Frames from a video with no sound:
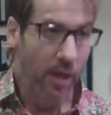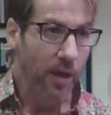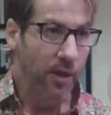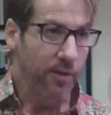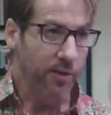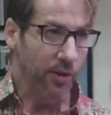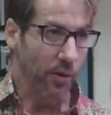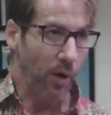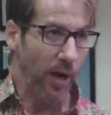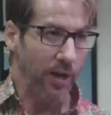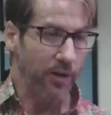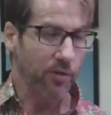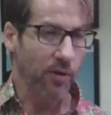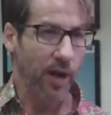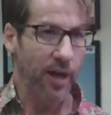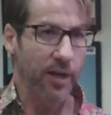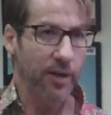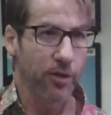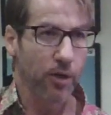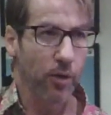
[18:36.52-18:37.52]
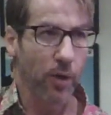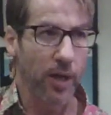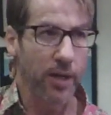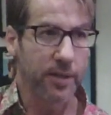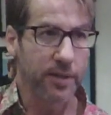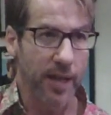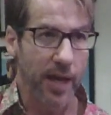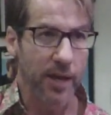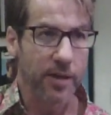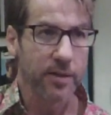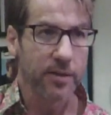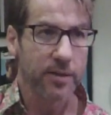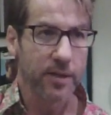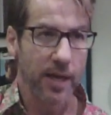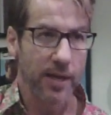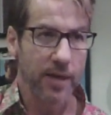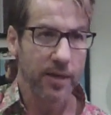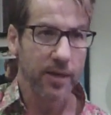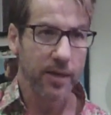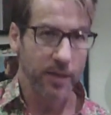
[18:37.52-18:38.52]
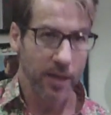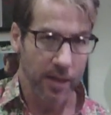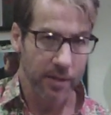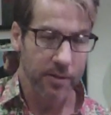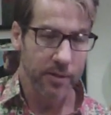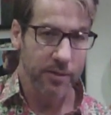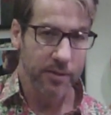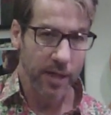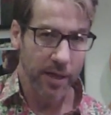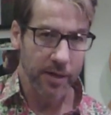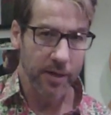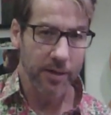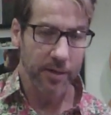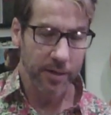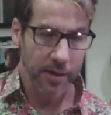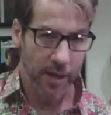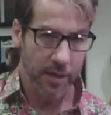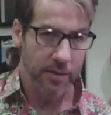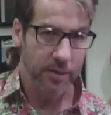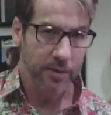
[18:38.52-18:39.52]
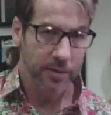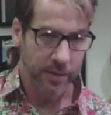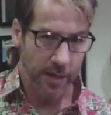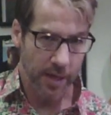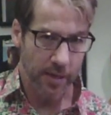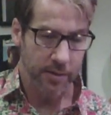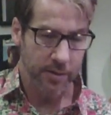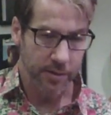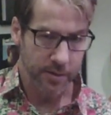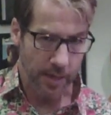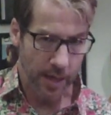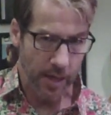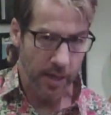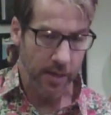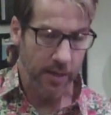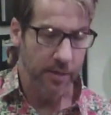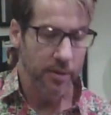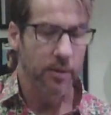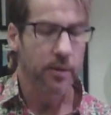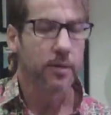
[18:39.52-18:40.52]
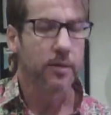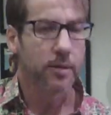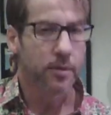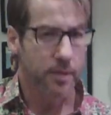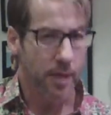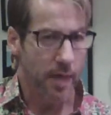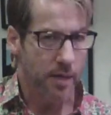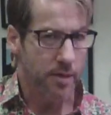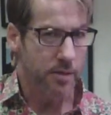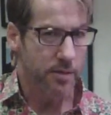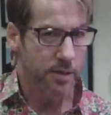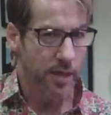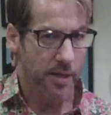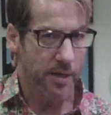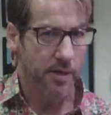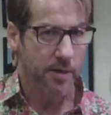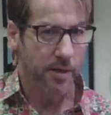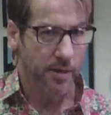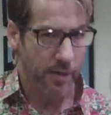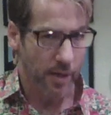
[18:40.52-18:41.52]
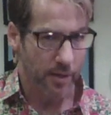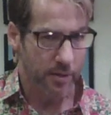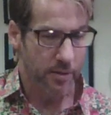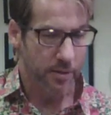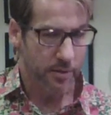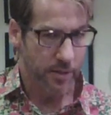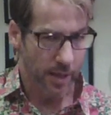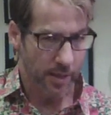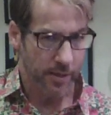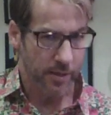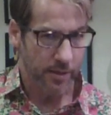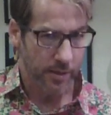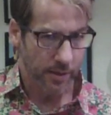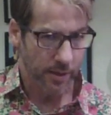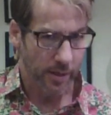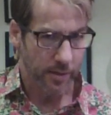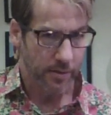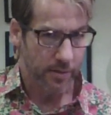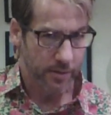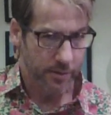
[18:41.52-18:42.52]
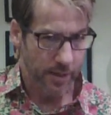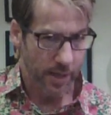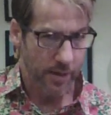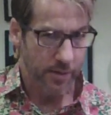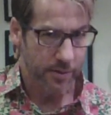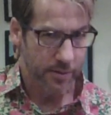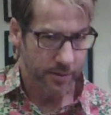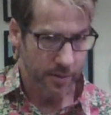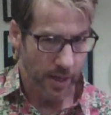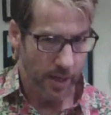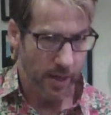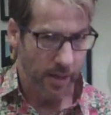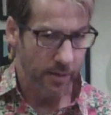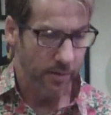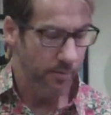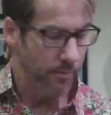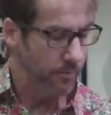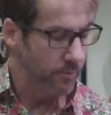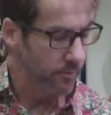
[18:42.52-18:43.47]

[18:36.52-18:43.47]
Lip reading: So I try to do a dun da da da dun da da da dun dun dun. Dun da da da dun da da da dun dun dun.